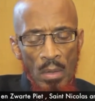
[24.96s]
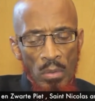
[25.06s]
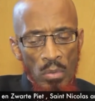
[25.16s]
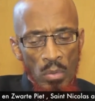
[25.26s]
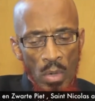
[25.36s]

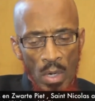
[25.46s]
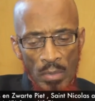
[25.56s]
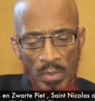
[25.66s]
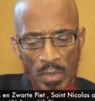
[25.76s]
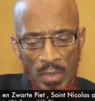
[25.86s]
who
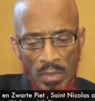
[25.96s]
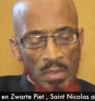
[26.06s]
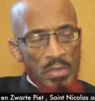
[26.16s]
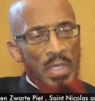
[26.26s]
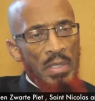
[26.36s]
are the
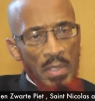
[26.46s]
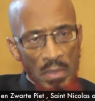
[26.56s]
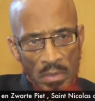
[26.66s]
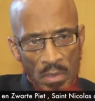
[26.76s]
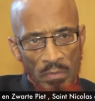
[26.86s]

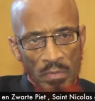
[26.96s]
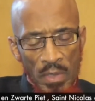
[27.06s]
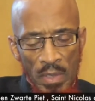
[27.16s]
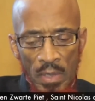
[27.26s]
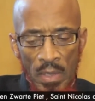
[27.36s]
descendants of the